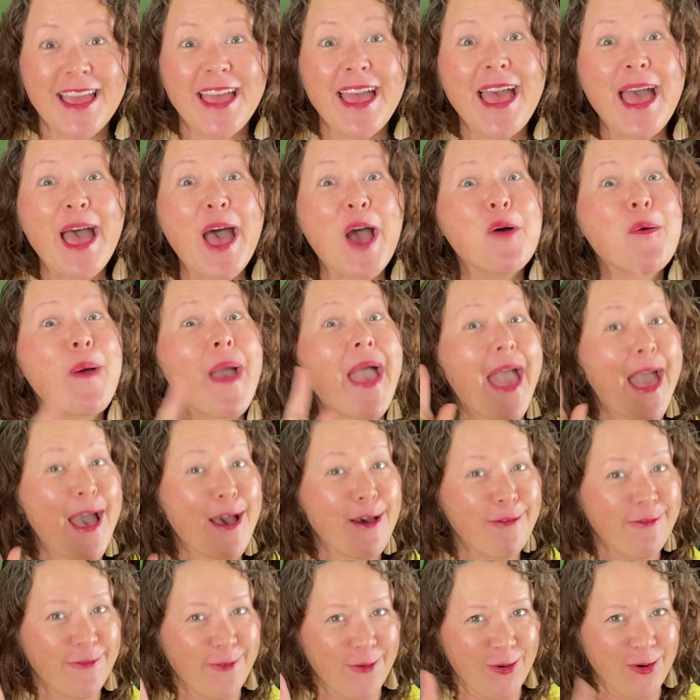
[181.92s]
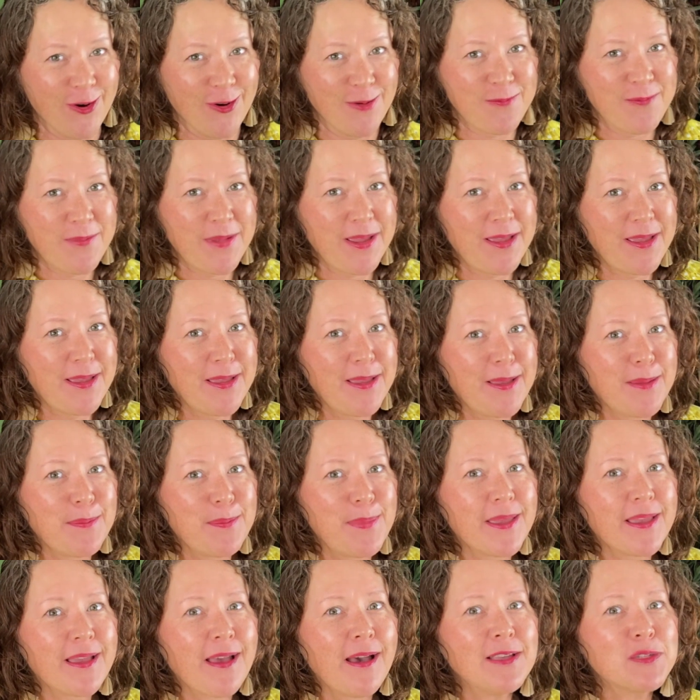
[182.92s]
However,
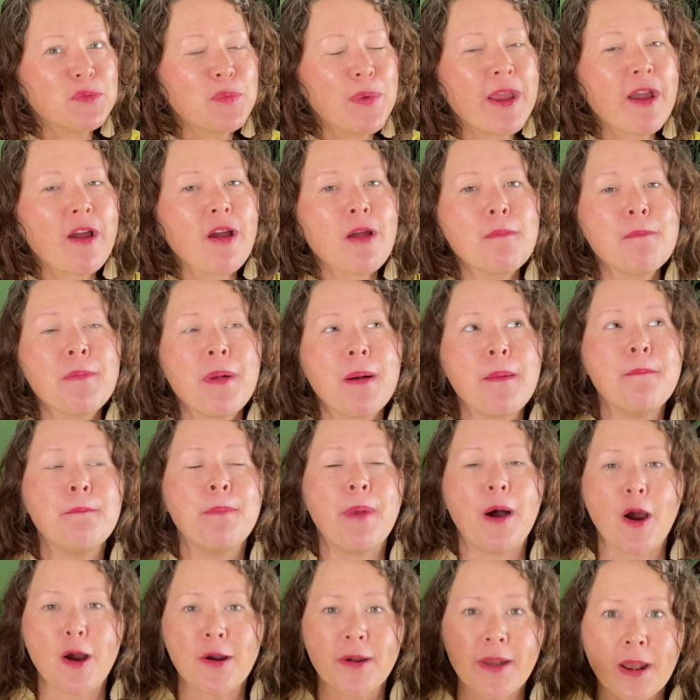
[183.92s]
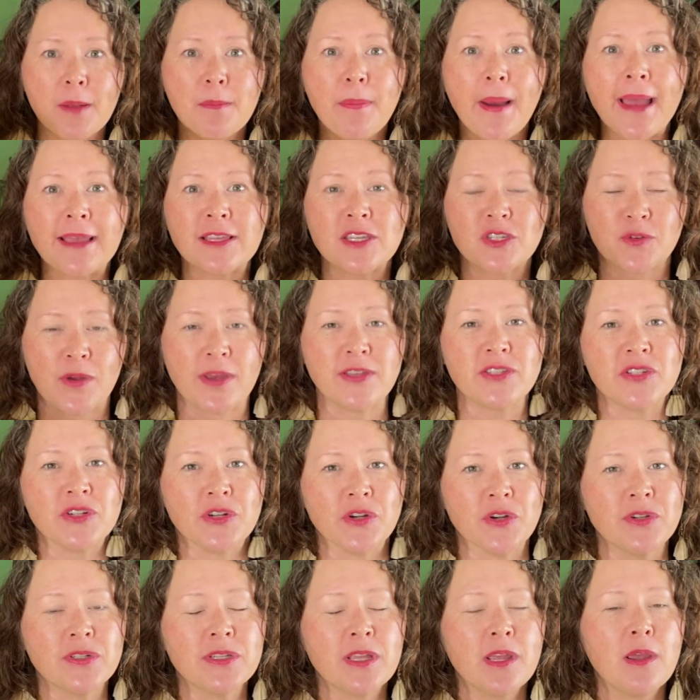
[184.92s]
because we are bombarded by
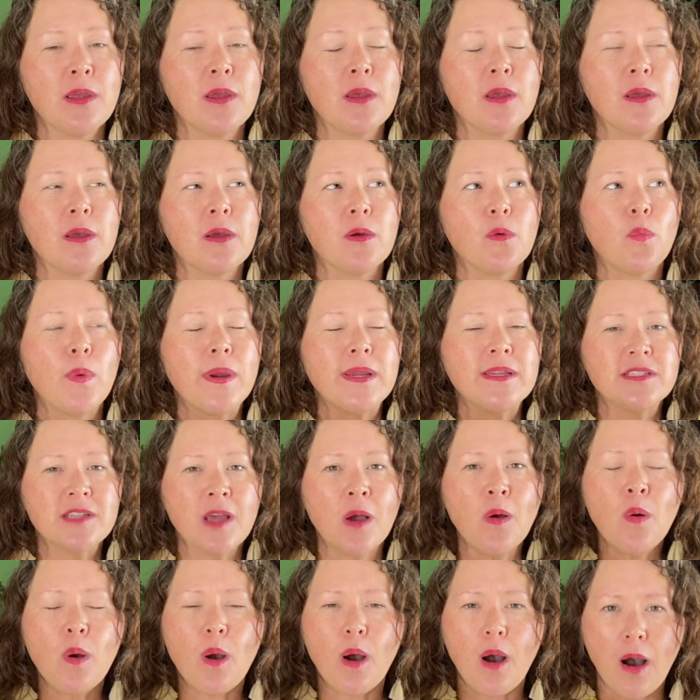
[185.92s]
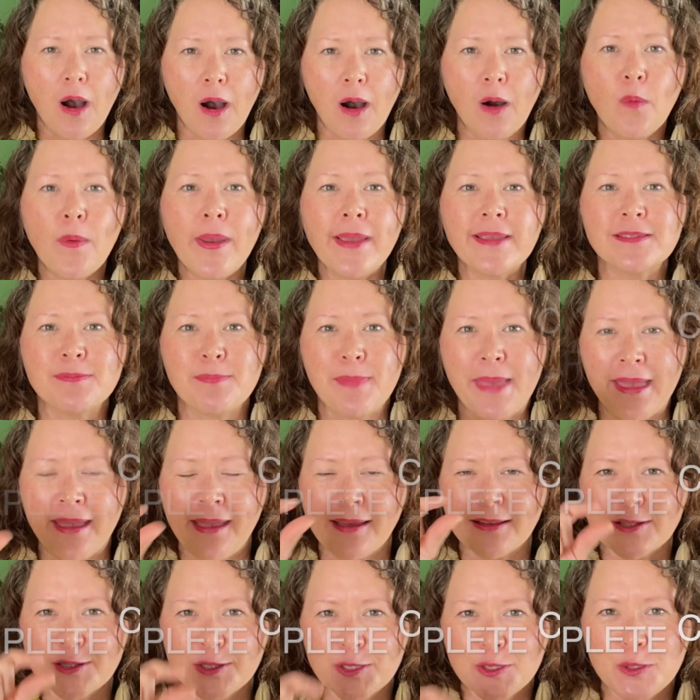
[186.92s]
stressors, we don't always make
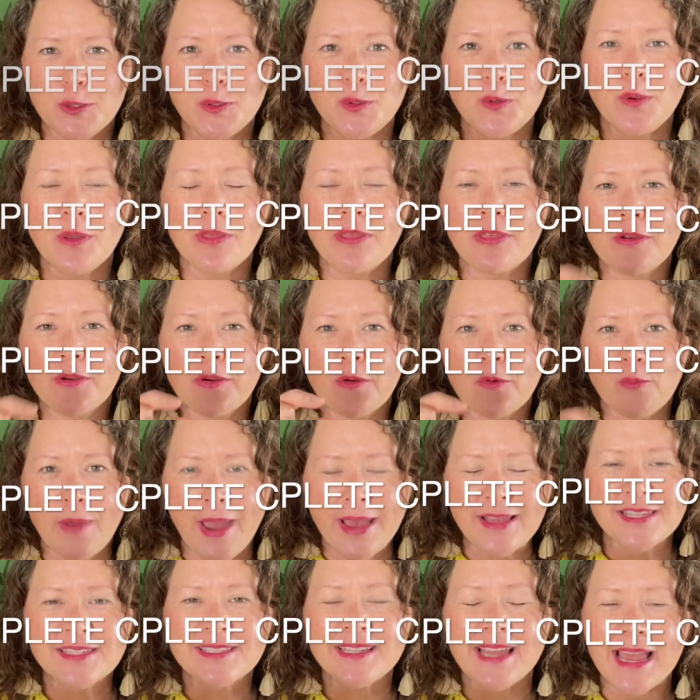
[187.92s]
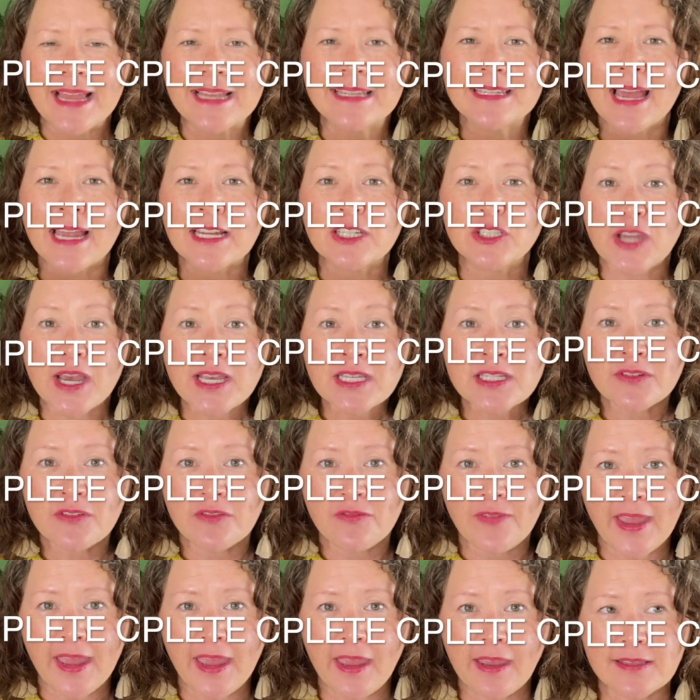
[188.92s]
it to the rest and digest
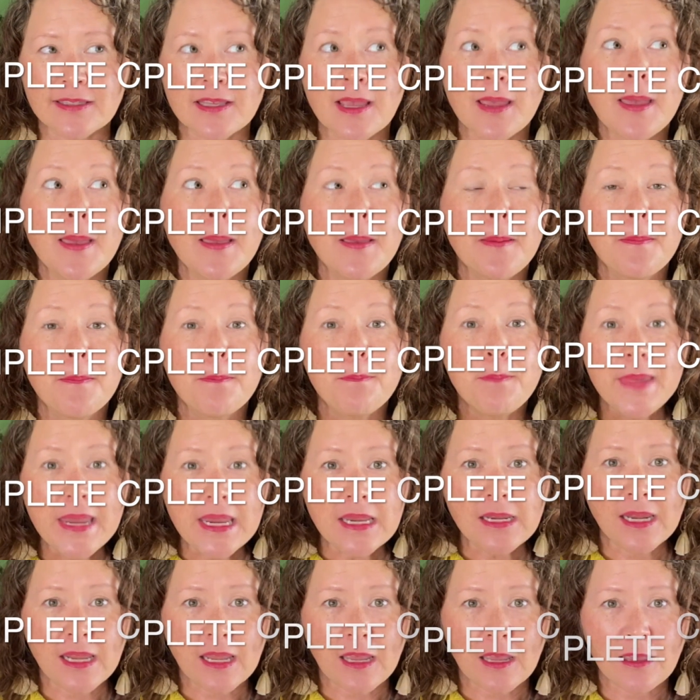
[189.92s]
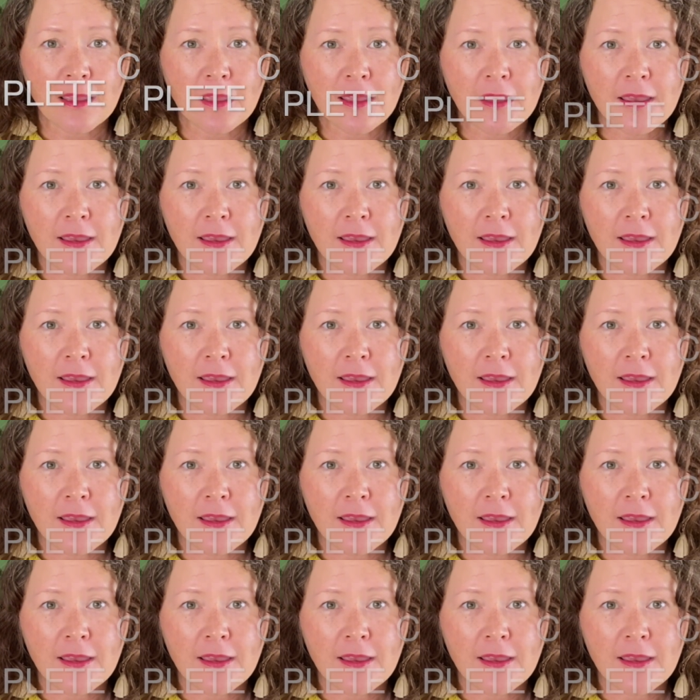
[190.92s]
phase, meaning